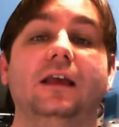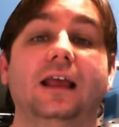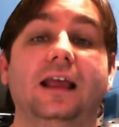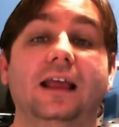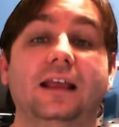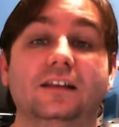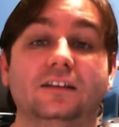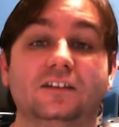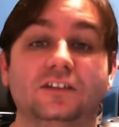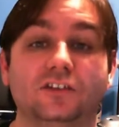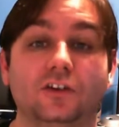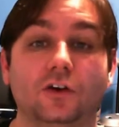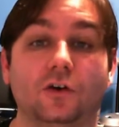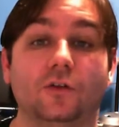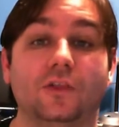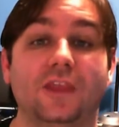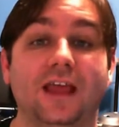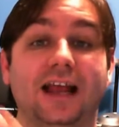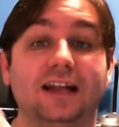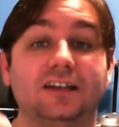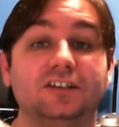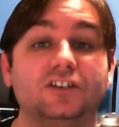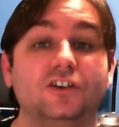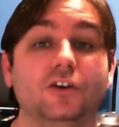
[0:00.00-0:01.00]
so
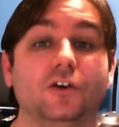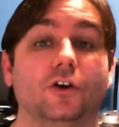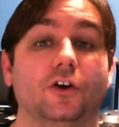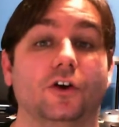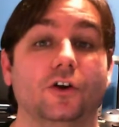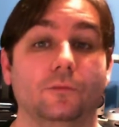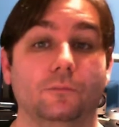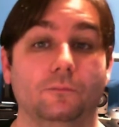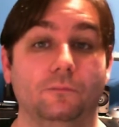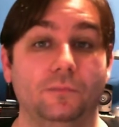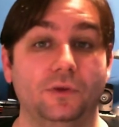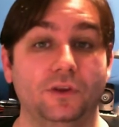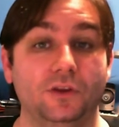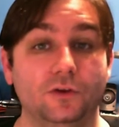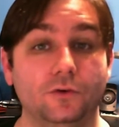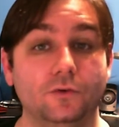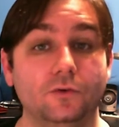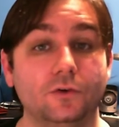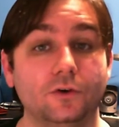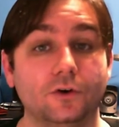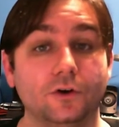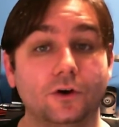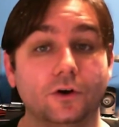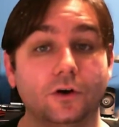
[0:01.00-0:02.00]
that your
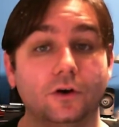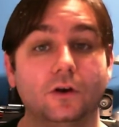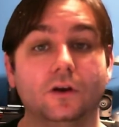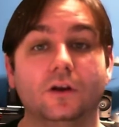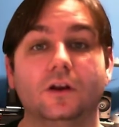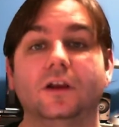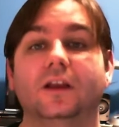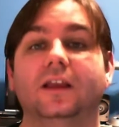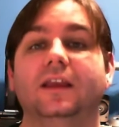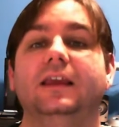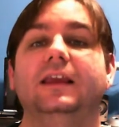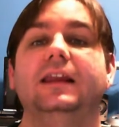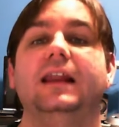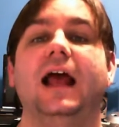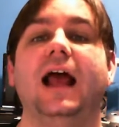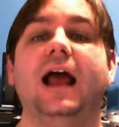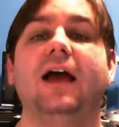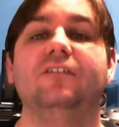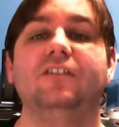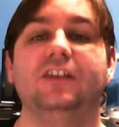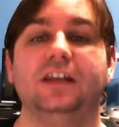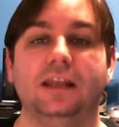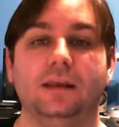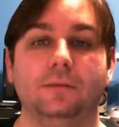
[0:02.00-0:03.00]
computer can
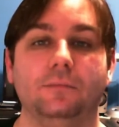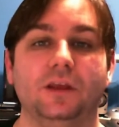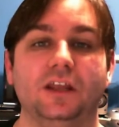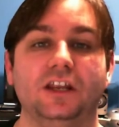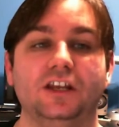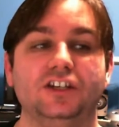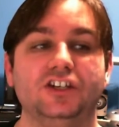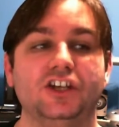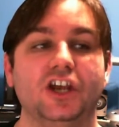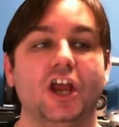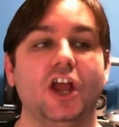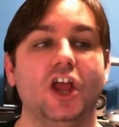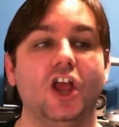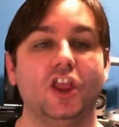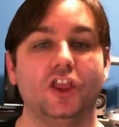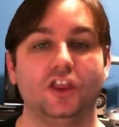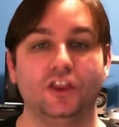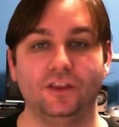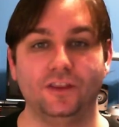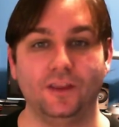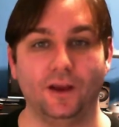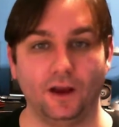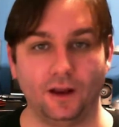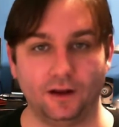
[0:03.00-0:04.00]
have an image
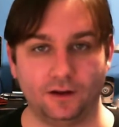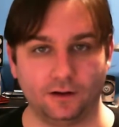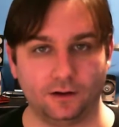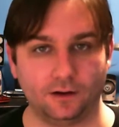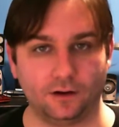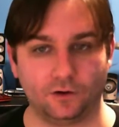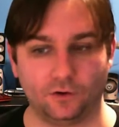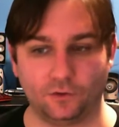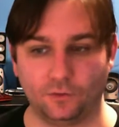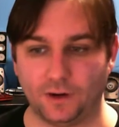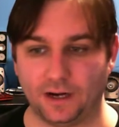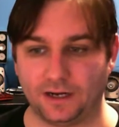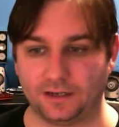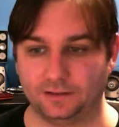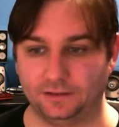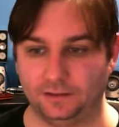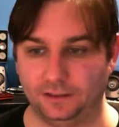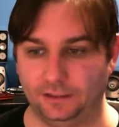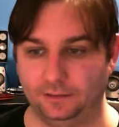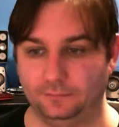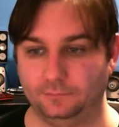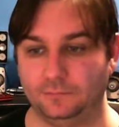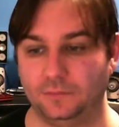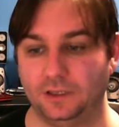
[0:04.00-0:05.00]
done correctly.